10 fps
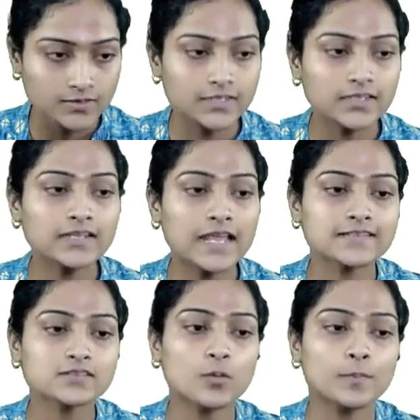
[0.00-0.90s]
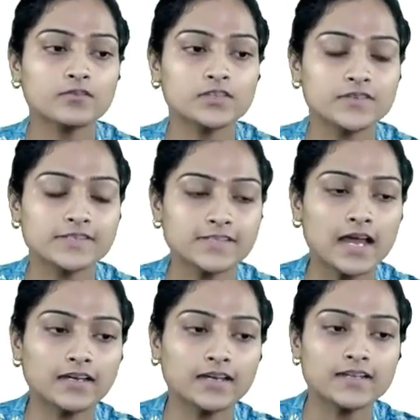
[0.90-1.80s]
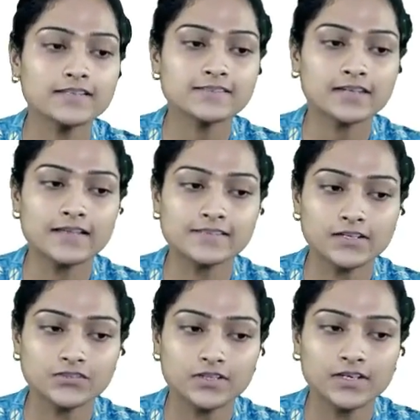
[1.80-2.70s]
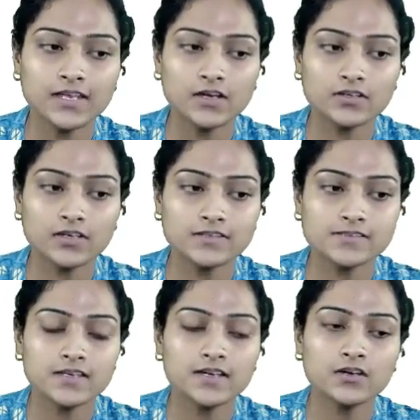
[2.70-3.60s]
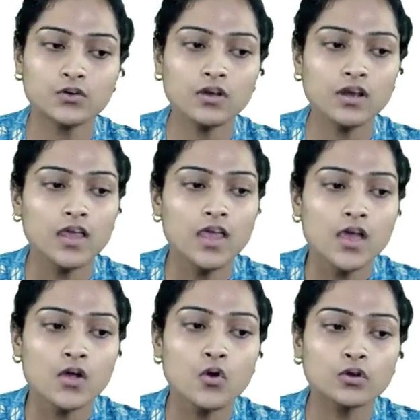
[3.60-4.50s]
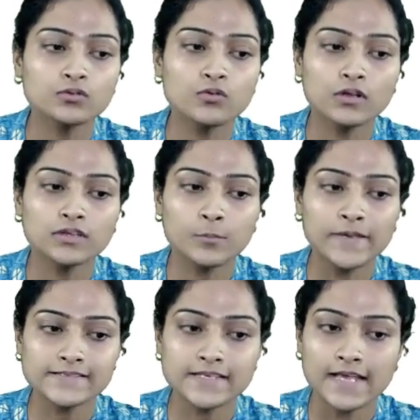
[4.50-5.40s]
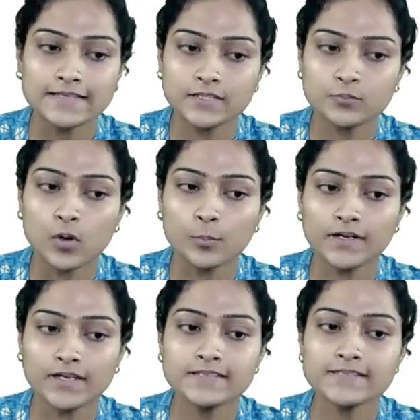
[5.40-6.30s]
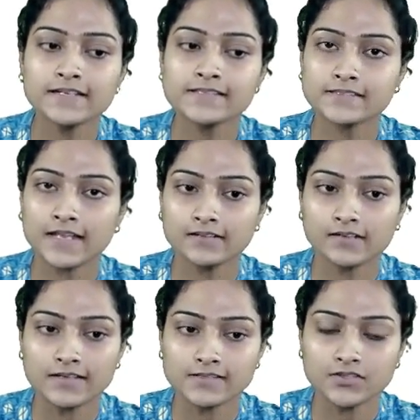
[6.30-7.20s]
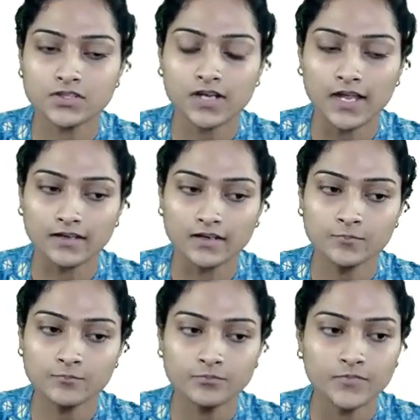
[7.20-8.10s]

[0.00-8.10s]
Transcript: Then the next topic which we started is transaction and concurrency control. Go through all the basic ACID properties and state transition diagram.